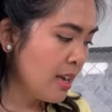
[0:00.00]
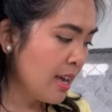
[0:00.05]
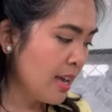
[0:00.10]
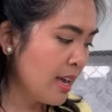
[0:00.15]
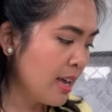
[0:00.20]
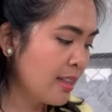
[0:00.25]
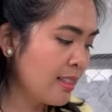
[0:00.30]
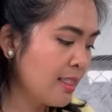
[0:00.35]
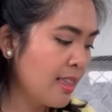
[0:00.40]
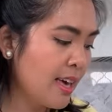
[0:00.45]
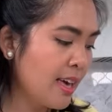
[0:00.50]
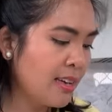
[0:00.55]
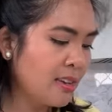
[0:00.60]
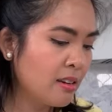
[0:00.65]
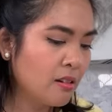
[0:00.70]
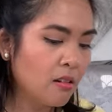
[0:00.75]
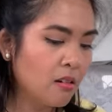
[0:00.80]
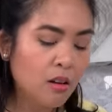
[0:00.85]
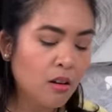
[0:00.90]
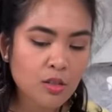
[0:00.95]
And
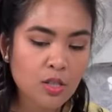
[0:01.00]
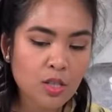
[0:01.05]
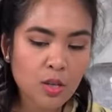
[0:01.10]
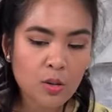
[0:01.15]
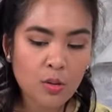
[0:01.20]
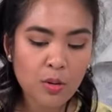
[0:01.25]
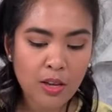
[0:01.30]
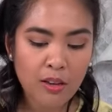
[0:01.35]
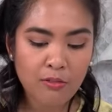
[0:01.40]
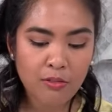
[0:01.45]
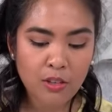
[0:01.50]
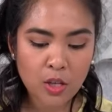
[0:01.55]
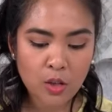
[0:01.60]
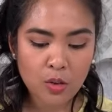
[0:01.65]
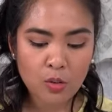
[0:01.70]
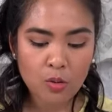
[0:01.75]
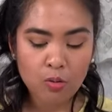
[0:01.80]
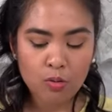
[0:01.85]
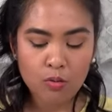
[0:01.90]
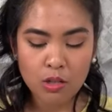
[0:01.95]
then also, if
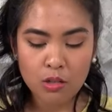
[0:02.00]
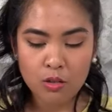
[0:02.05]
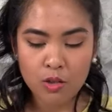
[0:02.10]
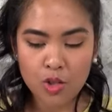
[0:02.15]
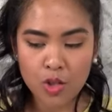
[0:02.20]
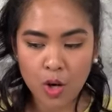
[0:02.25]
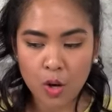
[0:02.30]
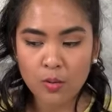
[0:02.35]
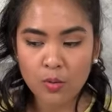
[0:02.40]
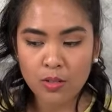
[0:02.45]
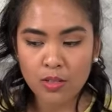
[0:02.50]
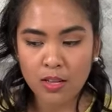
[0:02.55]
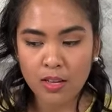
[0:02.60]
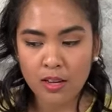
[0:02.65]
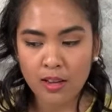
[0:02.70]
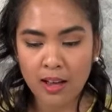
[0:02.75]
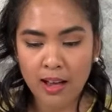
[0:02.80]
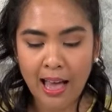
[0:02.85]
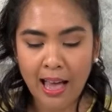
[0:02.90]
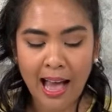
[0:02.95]
you don't
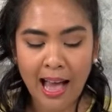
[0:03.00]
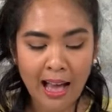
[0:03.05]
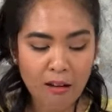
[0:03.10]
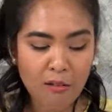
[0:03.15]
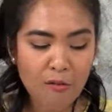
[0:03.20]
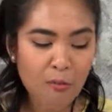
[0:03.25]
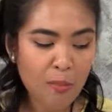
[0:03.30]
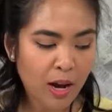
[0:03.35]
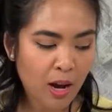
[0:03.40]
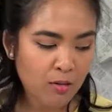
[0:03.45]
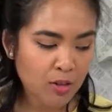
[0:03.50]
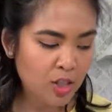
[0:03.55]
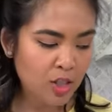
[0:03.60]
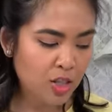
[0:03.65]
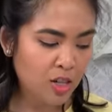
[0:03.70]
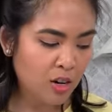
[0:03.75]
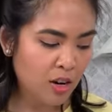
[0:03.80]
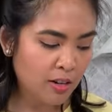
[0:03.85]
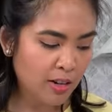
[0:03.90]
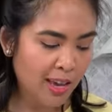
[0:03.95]
have brown
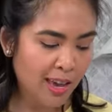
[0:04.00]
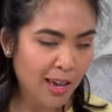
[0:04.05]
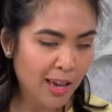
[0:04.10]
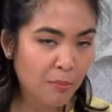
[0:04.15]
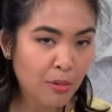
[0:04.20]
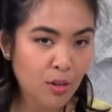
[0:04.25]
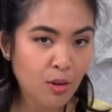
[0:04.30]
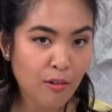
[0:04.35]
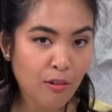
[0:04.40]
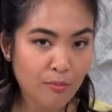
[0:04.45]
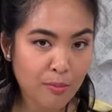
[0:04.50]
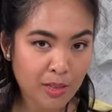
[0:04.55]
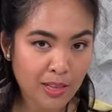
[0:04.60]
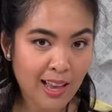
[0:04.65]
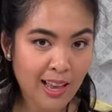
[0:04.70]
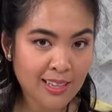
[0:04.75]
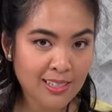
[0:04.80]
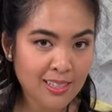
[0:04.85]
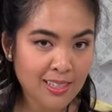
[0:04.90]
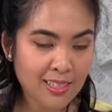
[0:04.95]
sugar on hand, but you have
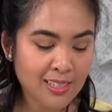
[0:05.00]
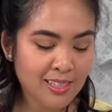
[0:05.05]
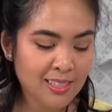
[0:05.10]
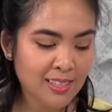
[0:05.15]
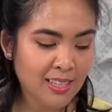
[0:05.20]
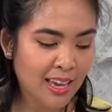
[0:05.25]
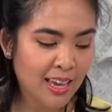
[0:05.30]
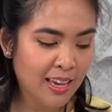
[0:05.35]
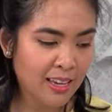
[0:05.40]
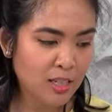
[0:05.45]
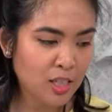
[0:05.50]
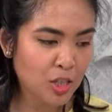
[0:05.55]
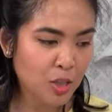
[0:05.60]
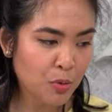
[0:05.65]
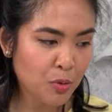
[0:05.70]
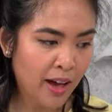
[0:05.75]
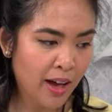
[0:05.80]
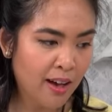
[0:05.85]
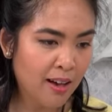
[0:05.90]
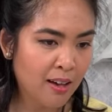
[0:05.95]
molasses and you
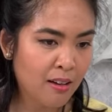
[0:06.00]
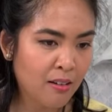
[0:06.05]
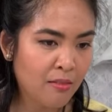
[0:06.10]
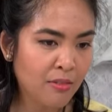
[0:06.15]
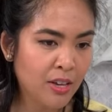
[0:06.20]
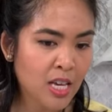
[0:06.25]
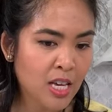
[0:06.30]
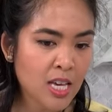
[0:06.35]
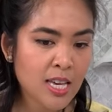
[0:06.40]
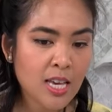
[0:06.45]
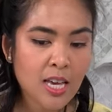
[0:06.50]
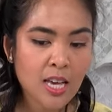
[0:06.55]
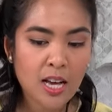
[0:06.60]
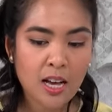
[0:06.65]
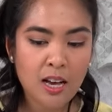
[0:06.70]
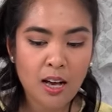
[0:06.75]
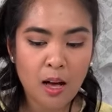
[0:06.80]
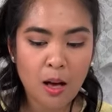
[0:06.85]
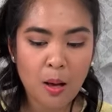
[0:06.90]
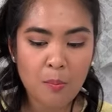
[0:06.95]
have
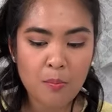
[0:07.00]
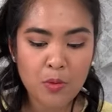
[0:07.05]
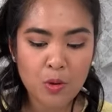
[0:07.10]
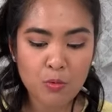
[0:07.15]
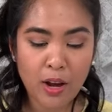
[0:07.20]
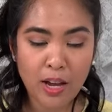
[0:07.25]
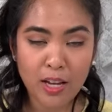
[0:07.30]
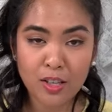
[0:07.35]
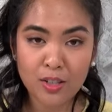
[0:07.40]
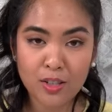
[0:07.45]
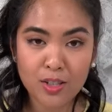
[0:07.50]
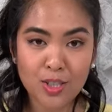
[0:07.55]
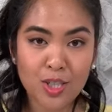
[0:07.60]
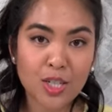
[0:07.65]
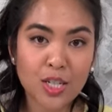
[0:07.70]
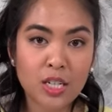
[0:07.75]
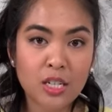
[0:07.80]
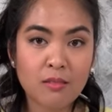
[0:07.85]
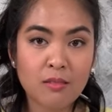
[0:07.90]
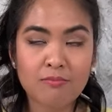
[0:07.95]
regular
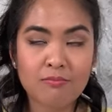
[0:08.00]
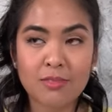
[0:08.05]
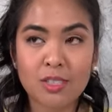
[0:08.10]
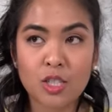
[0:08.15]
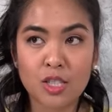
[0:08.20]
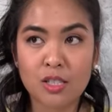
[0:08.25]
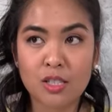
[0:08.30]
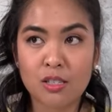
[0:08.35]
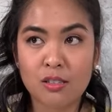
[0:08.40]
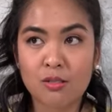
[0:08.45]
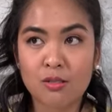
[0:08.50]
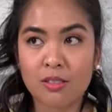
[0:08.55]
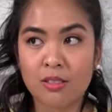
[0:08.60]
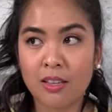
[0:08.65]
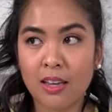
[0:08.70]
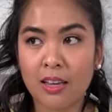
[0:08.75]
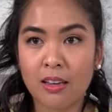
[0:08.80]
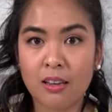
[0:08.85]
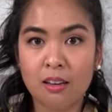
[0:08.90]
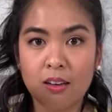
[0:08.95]
sugar, just use
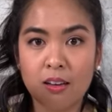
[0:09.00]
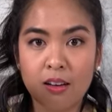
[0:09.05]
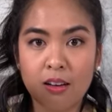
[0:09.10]
like